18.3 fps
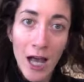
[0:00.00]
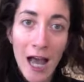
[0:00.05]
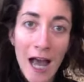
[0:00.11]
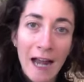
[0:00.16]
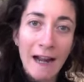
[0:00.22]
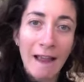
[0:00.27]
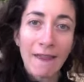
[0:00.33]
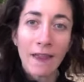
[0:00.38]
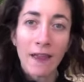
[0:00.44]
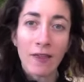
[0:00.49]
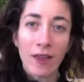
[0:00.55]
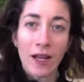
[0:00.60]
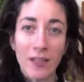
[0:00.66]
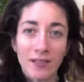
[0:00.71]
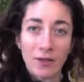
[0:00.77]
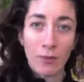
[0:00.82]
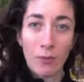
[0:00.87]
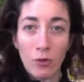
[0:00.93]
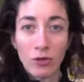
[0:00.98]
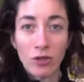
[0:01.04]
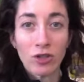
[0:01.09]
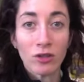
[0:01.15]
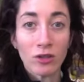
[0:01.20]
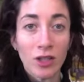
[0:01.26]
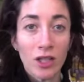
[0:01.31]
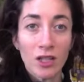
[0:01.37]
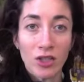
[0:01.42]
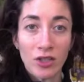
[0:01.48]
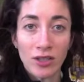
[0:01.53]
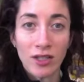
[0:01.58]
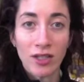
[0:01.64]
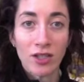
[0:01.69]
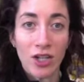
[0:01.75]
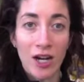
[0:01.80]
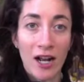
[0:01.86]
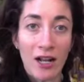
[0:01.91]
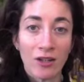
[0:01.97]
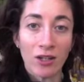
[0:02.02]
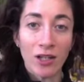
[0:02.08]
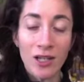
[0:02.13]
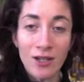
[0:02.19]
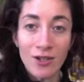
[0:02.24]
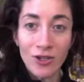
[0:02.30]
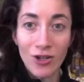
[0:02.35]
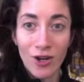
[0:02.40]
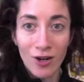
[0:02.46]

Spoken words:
And I think that's emotionally just a challenge.